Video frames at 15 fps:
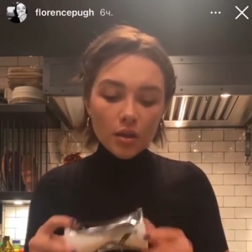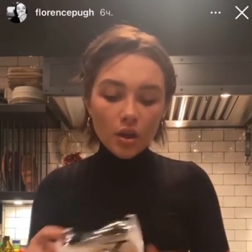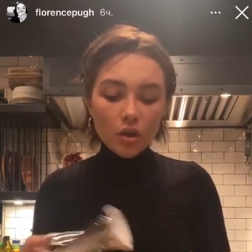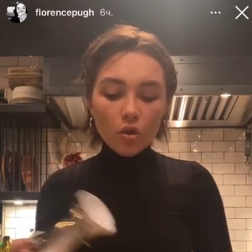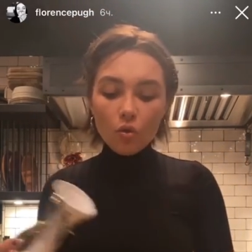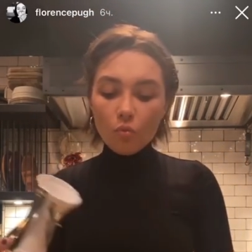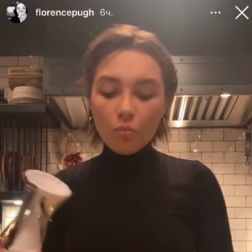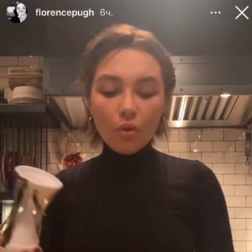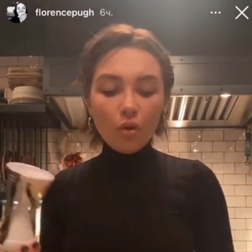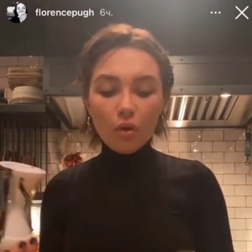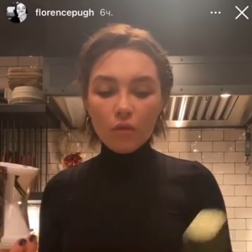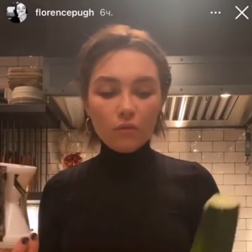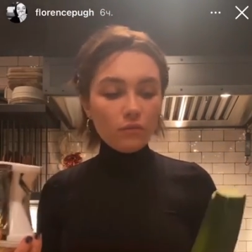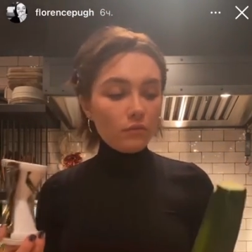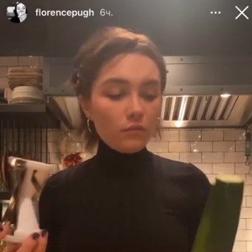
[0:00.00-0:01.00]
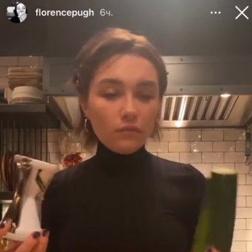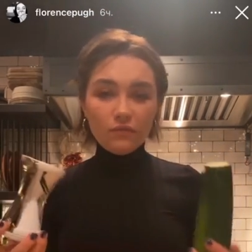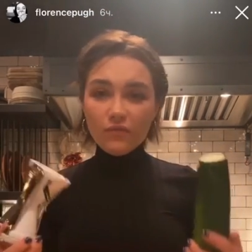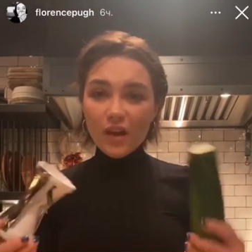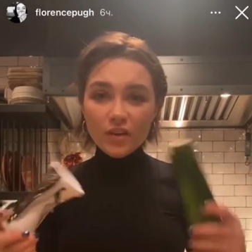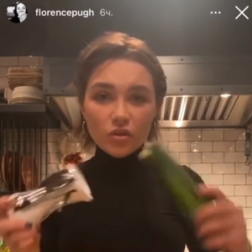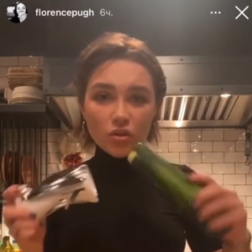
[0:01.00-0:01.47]
that you put
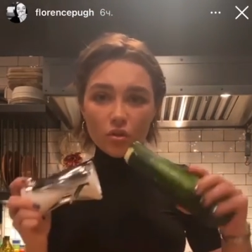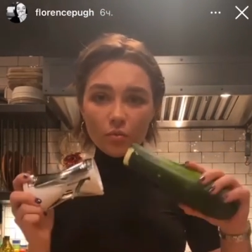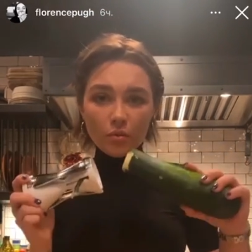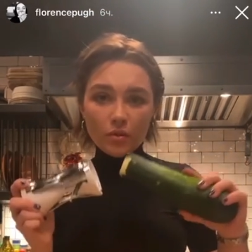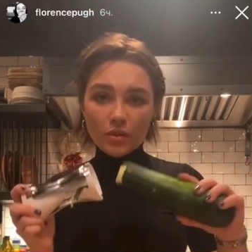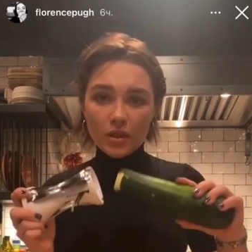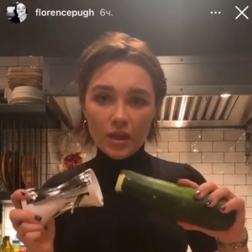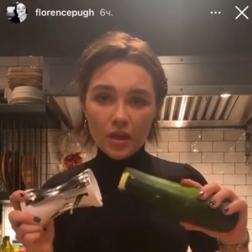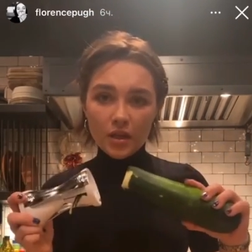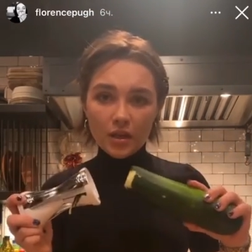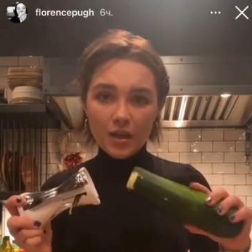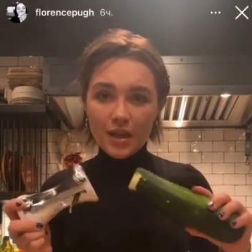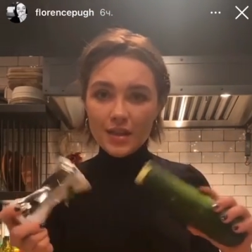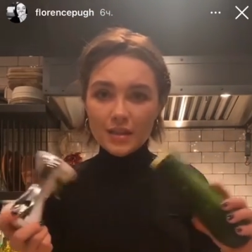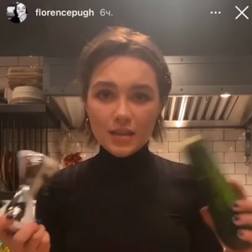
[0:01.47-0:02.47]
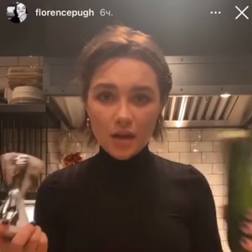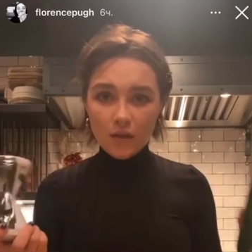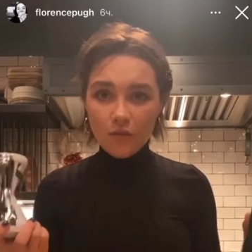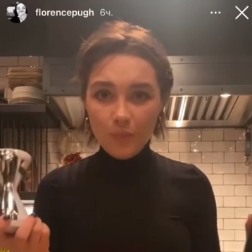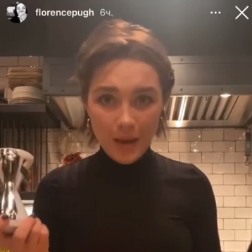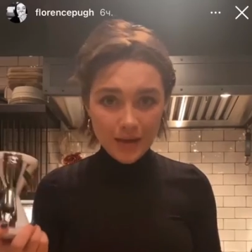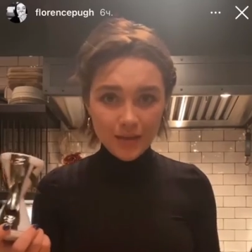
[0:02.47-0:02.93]
vegetables in instead
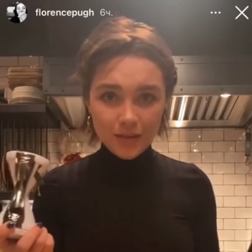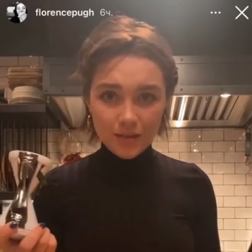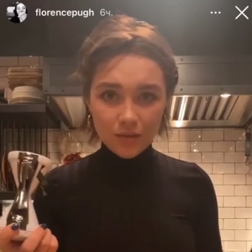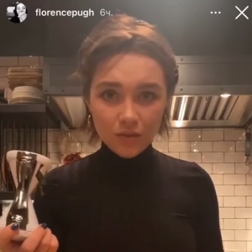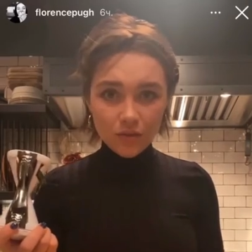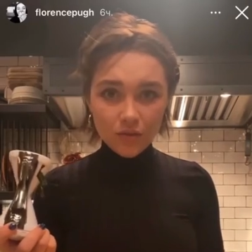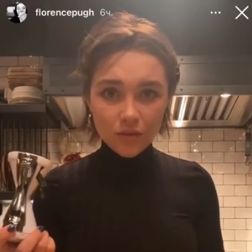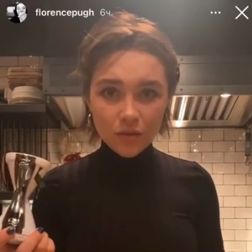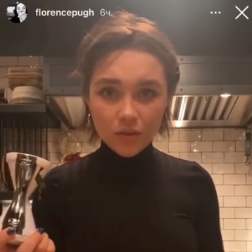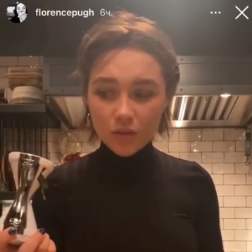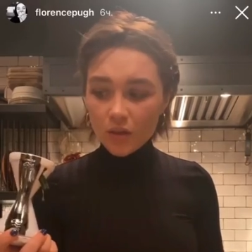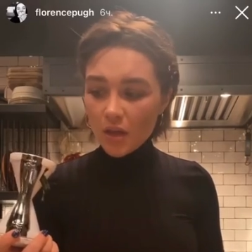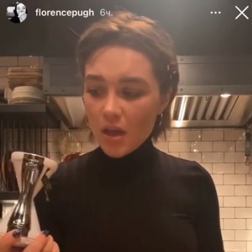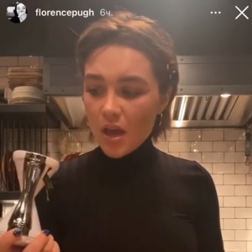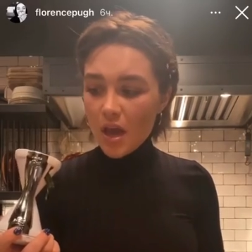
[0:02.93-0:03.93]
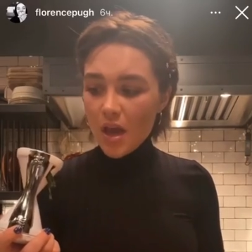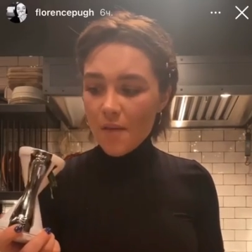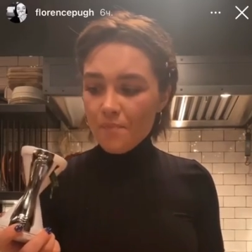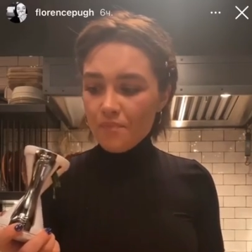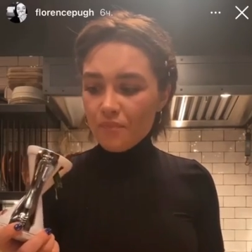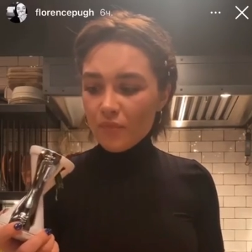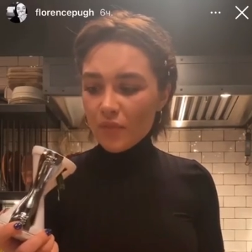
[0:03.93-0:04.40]
of pencils,
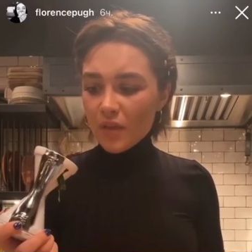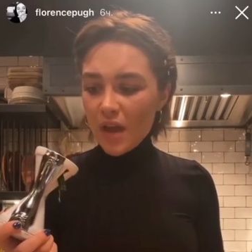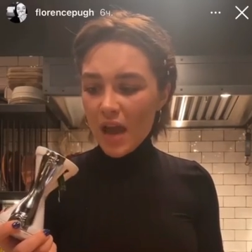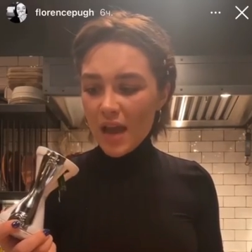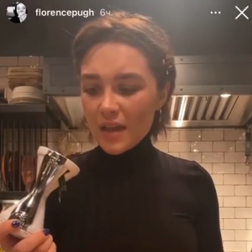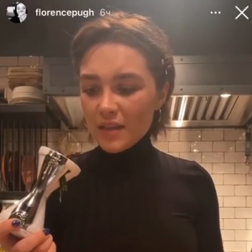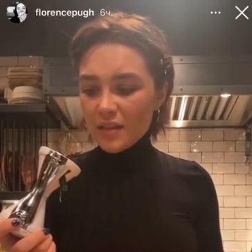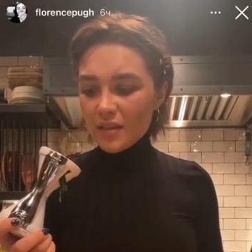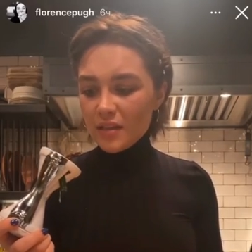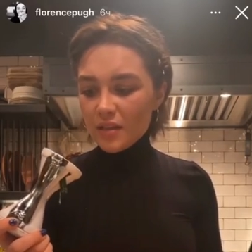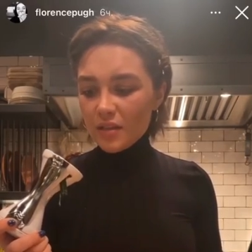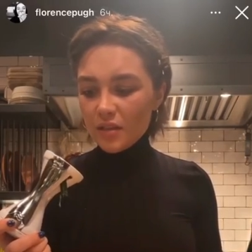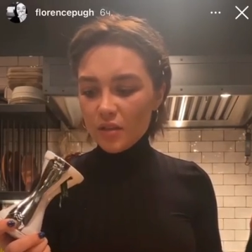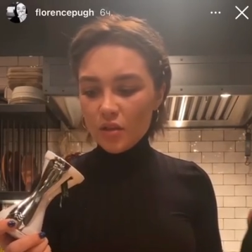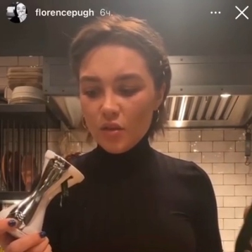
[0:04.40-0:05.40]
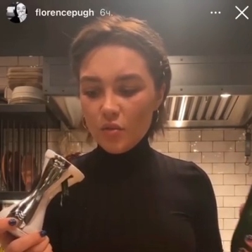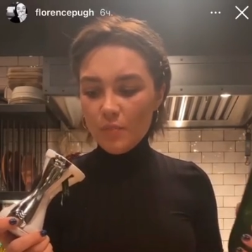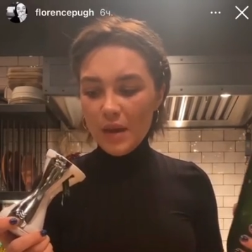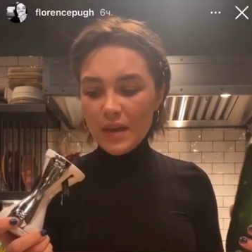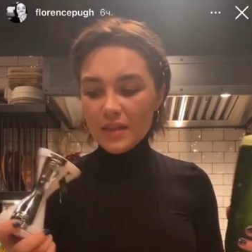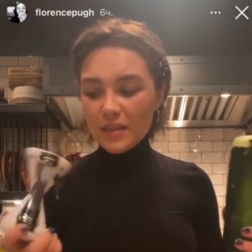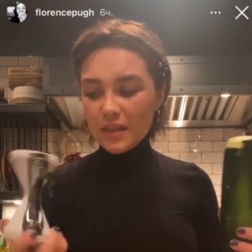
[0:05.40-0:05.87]
and you
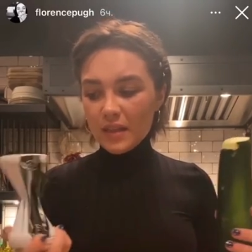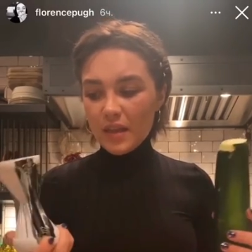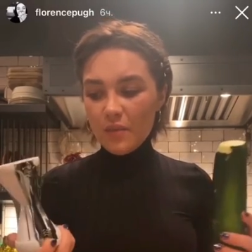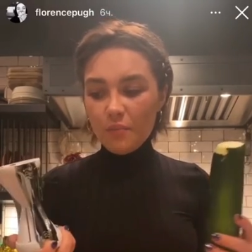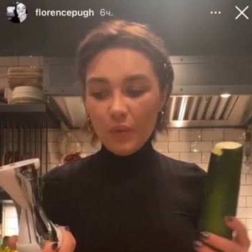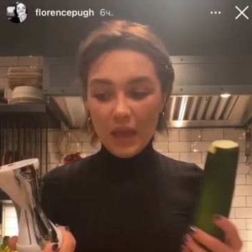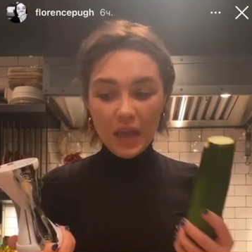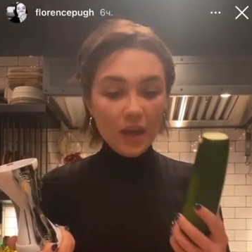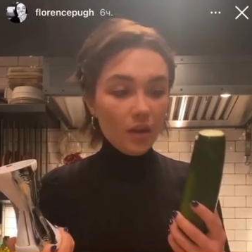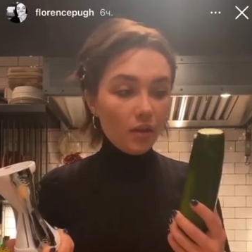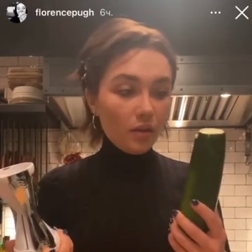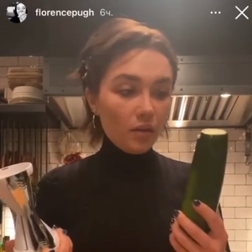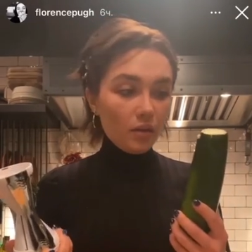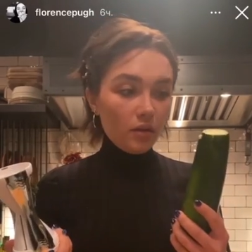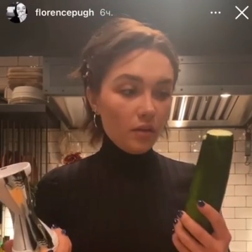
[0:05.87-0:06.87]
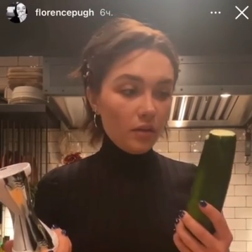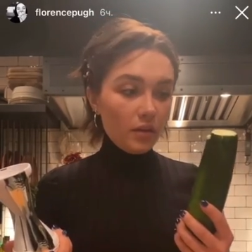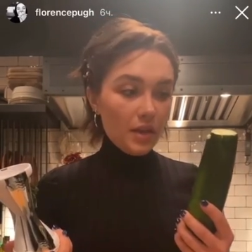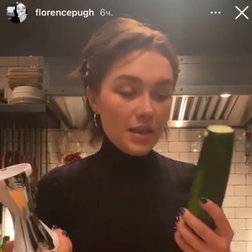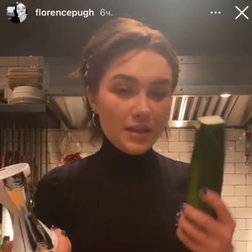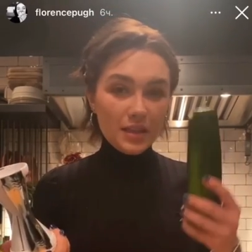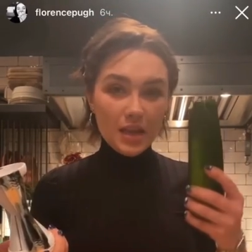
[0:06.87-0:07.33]
basically peel
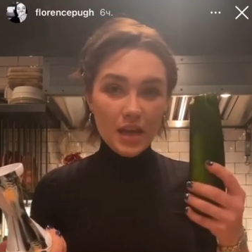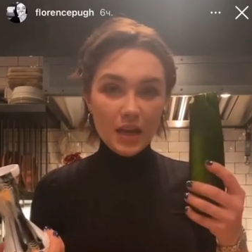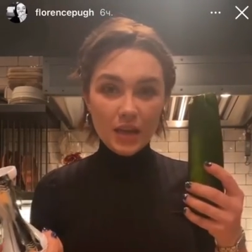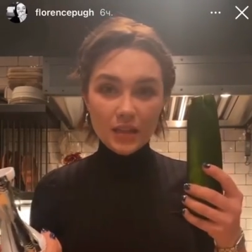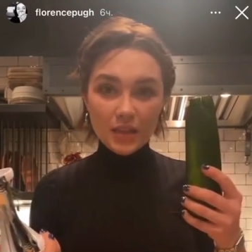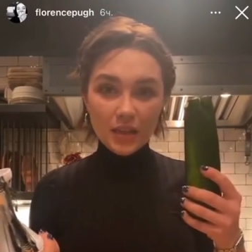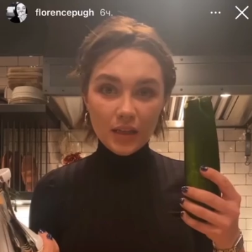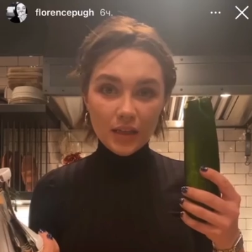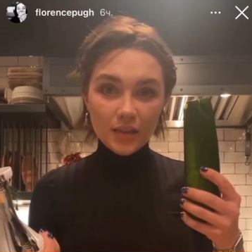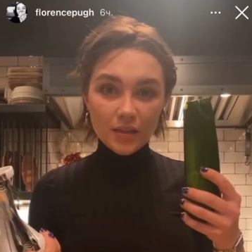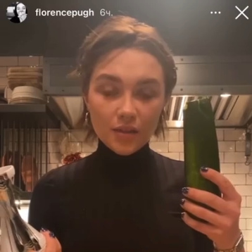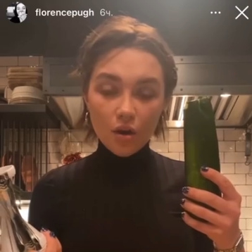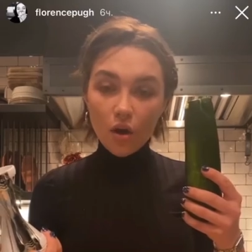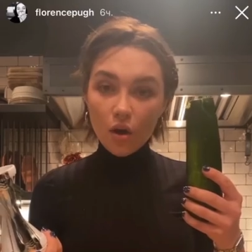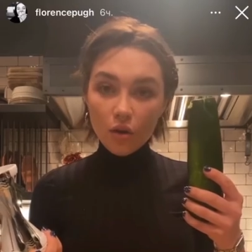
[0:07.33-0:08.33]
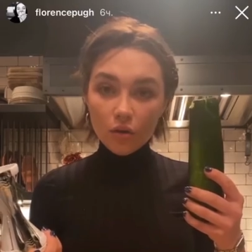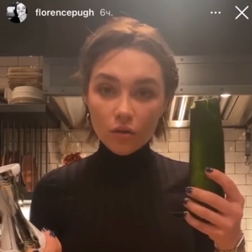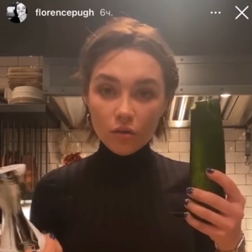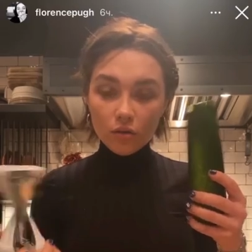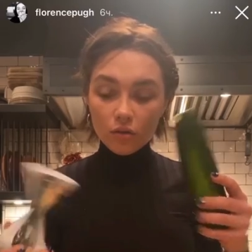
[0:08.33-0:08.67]
this thing until it's gone.